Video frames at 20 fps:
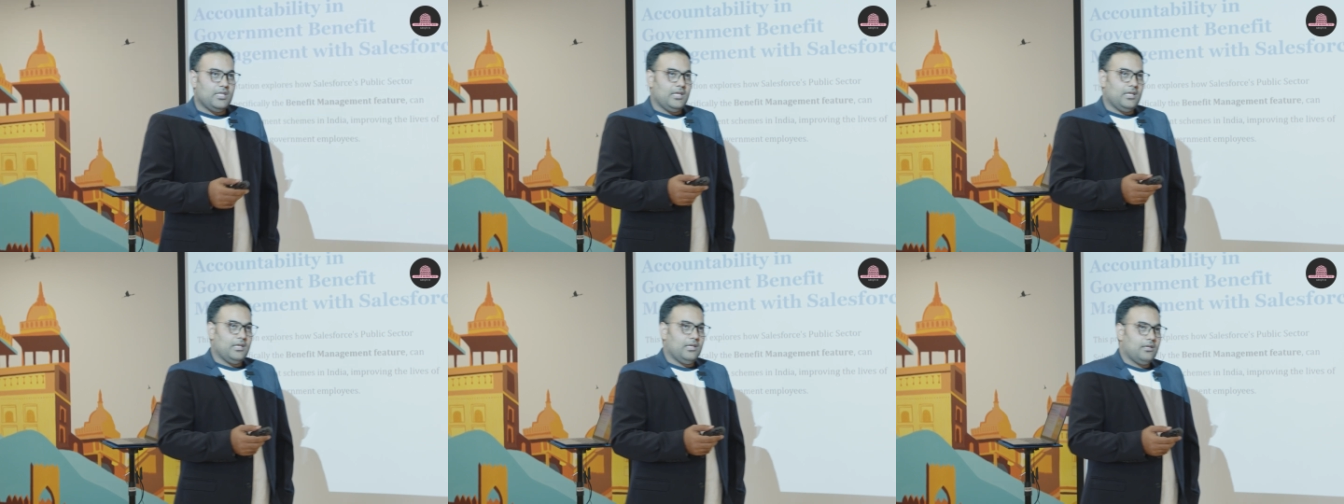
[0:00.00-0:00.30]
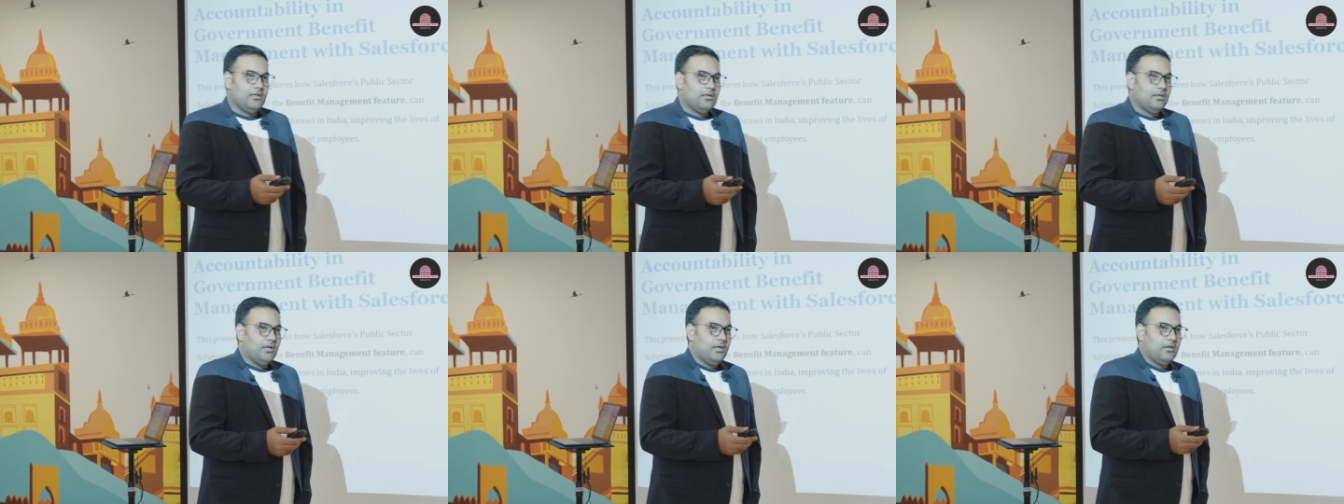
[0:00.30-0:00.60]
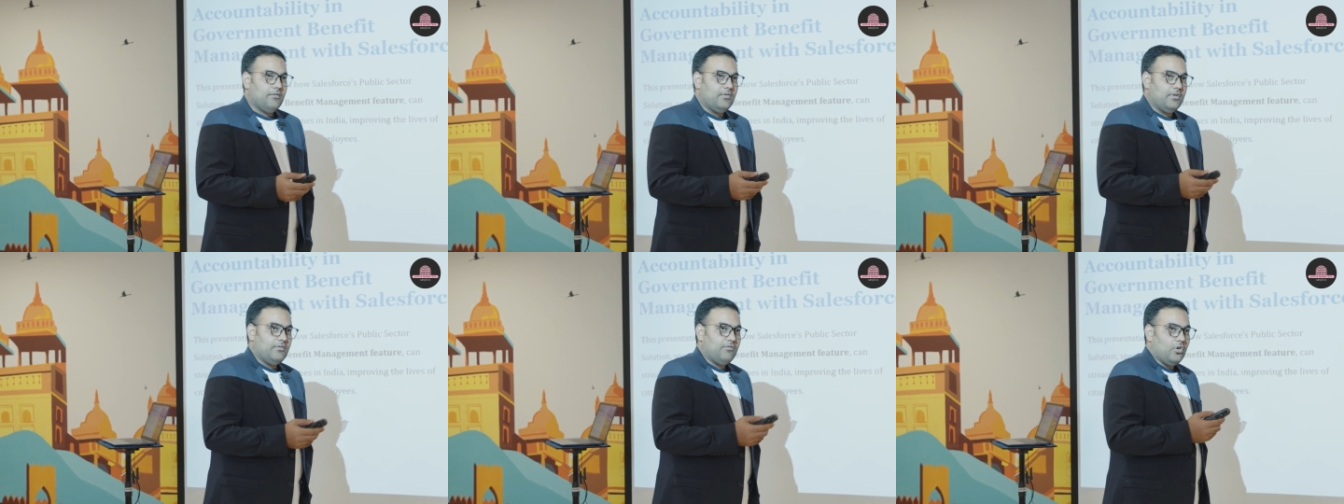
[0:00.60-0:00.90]

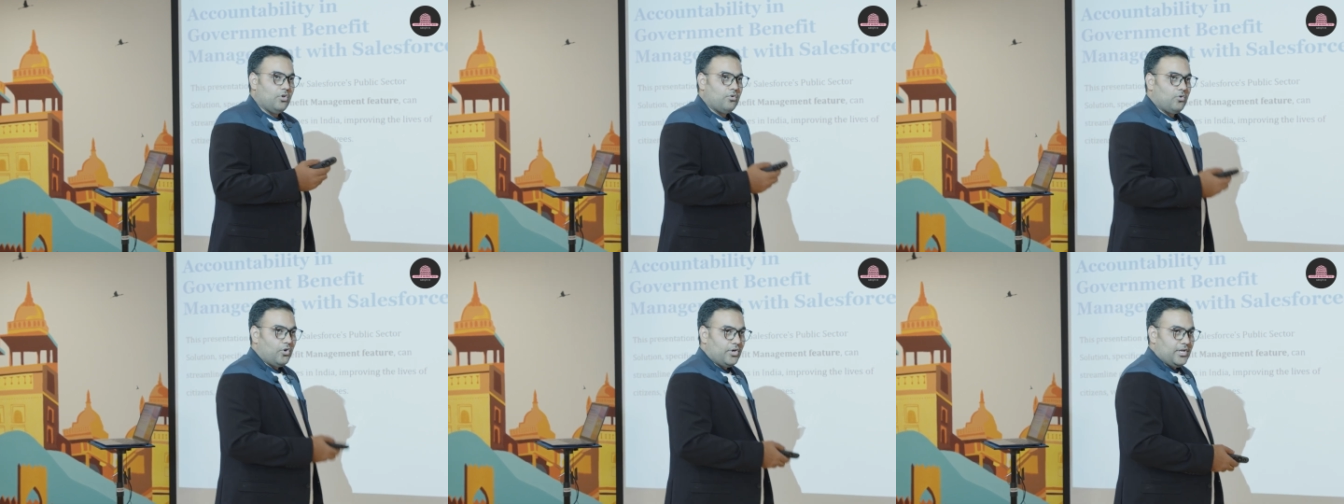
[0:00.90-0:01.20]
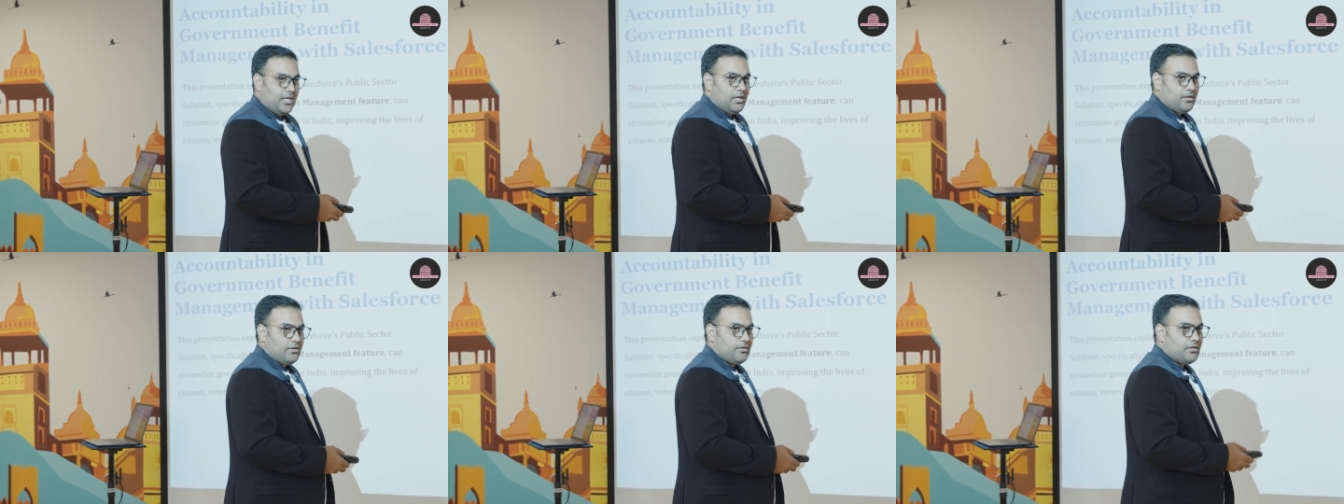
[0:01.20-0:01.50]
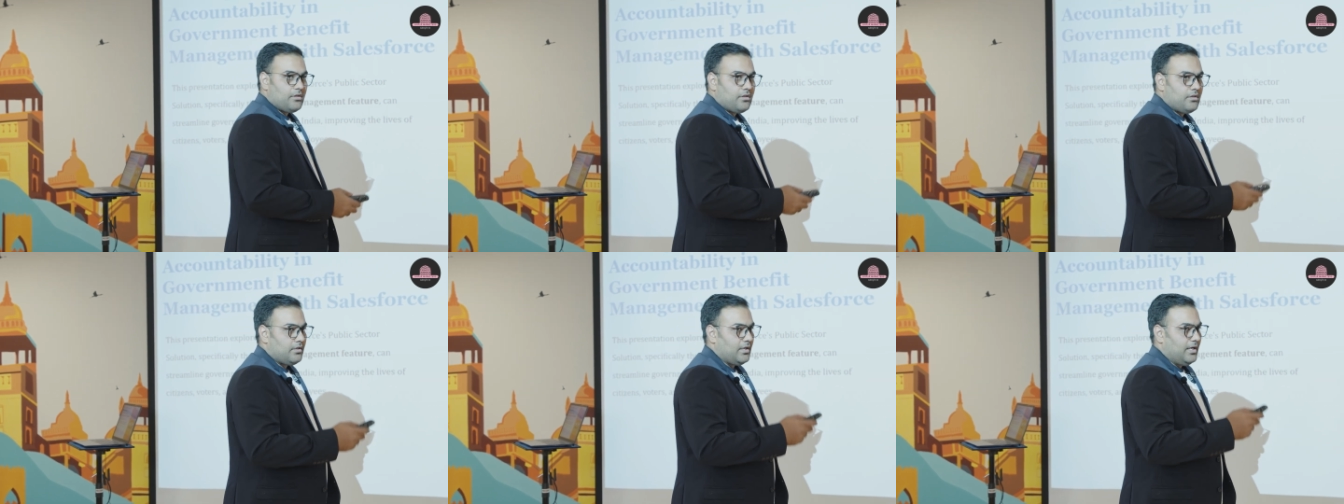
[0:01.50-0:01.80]
your audience.
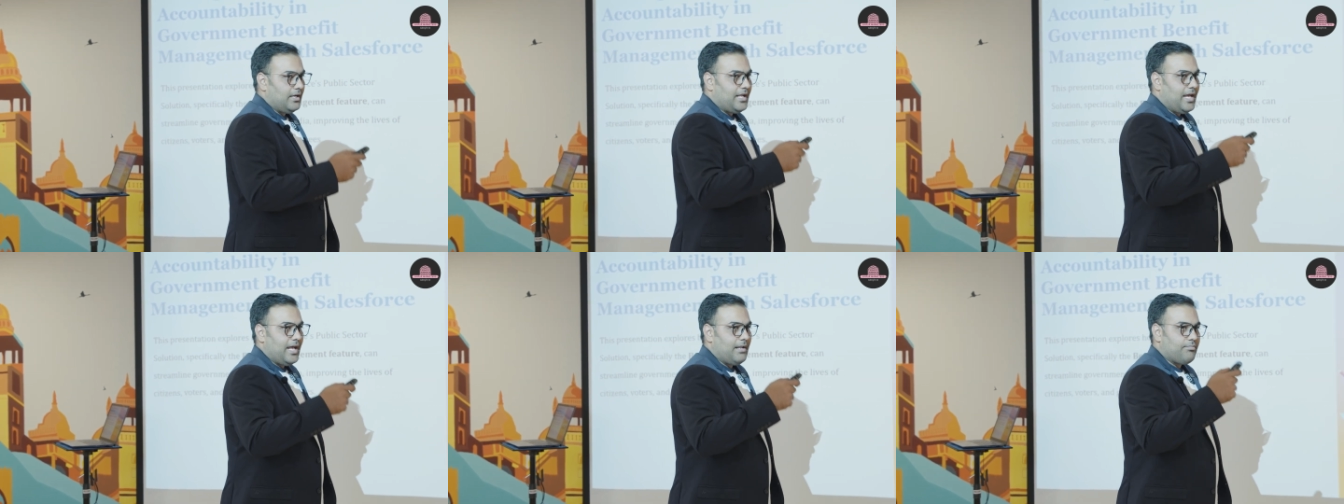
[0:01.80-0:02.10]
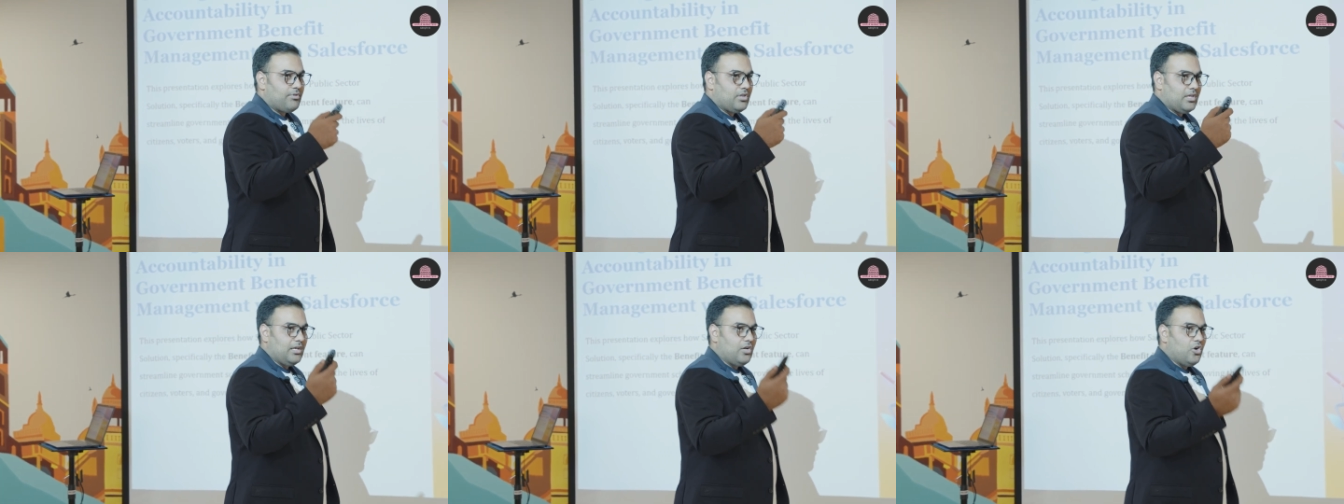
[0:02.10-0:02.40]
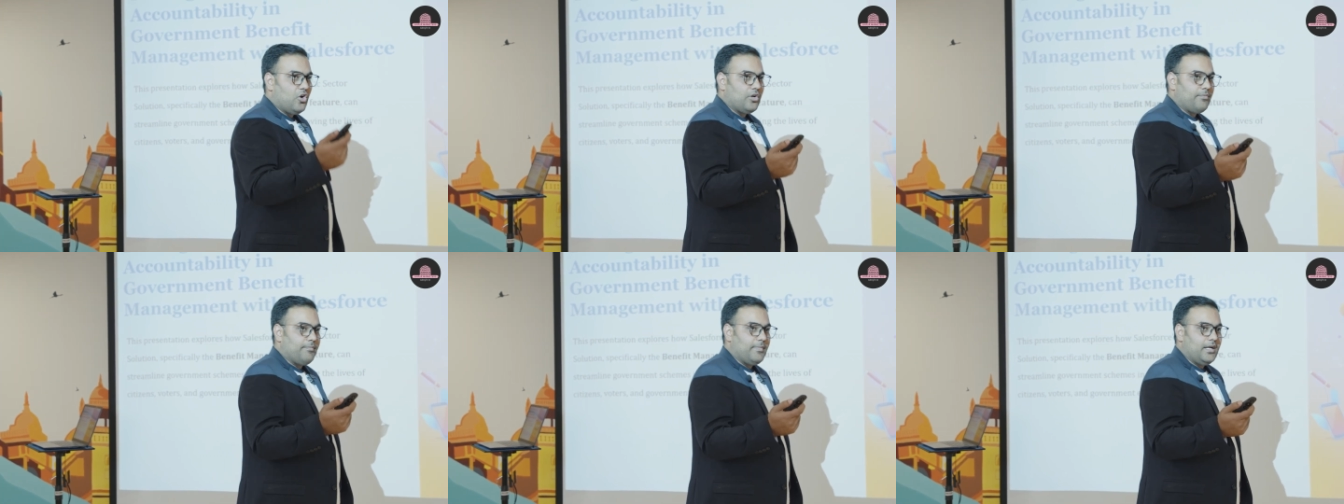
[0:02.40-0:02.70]
It helps the
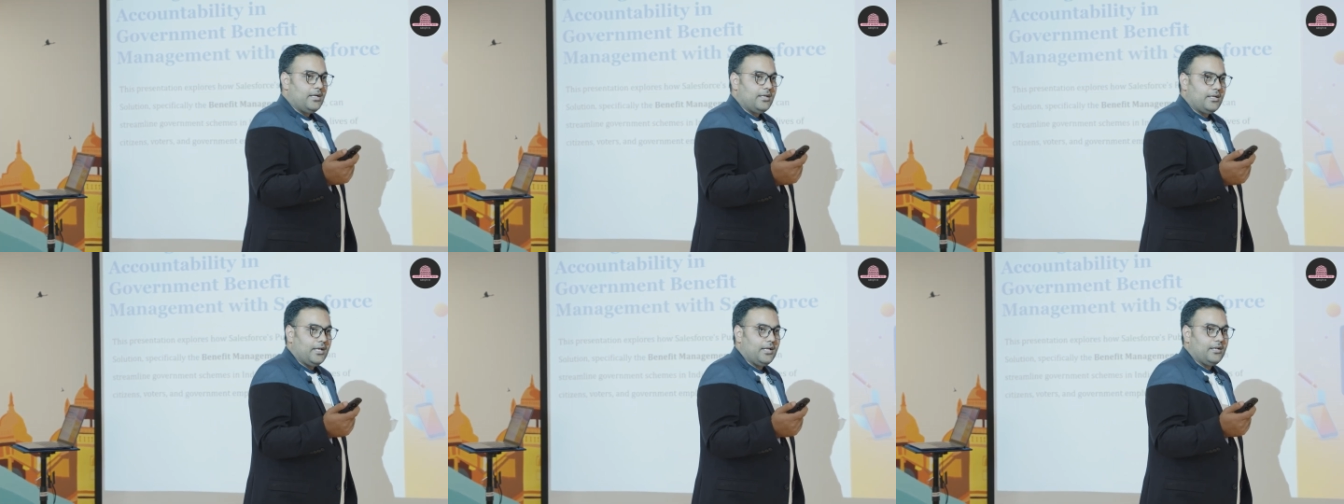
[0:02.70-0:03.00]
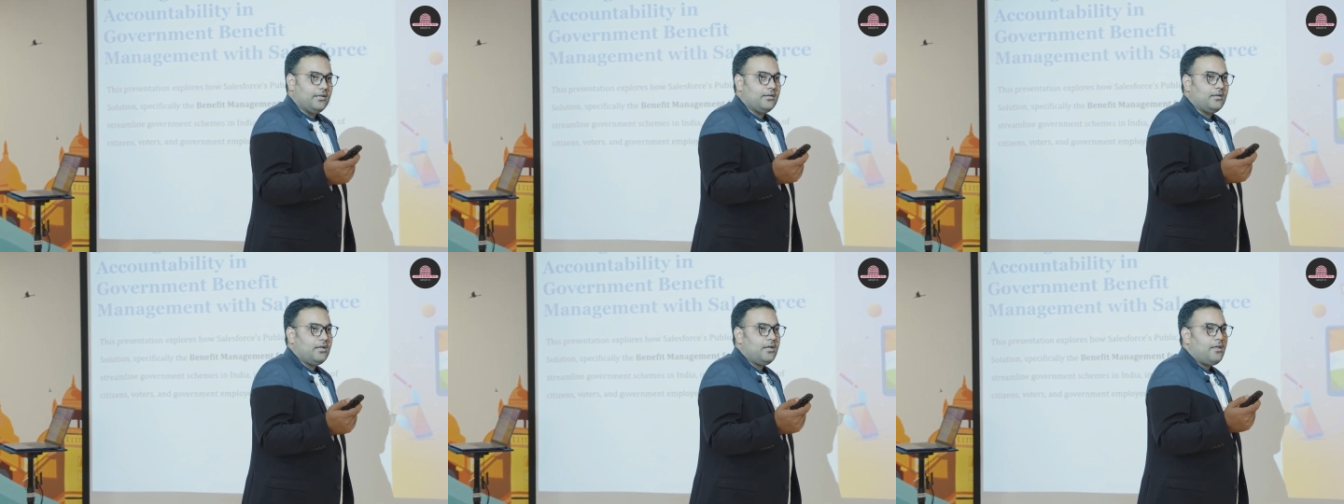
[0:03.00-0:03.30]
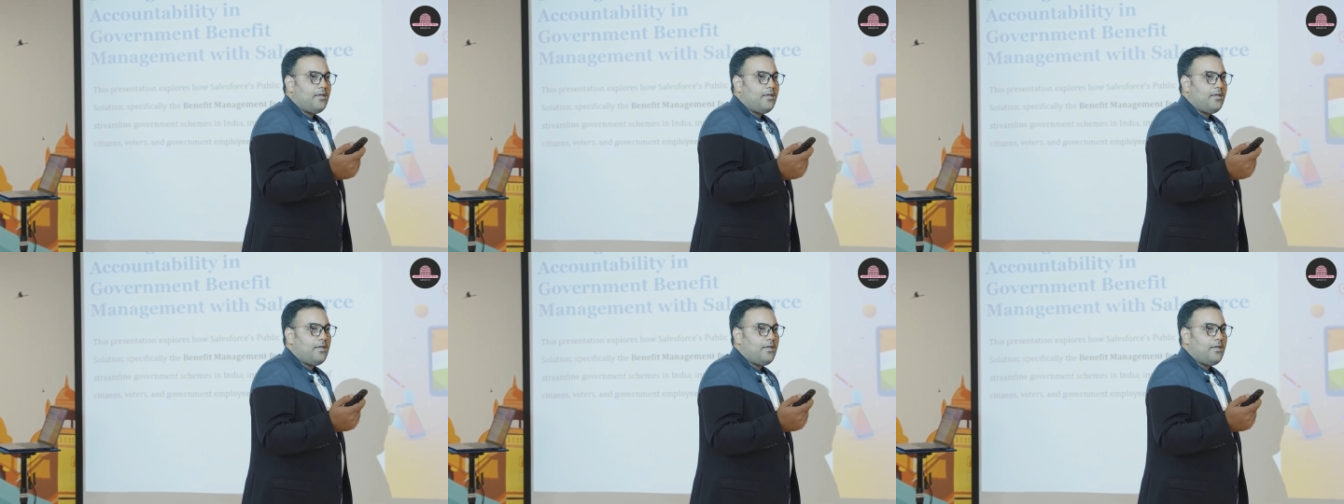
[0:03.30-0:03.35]
government in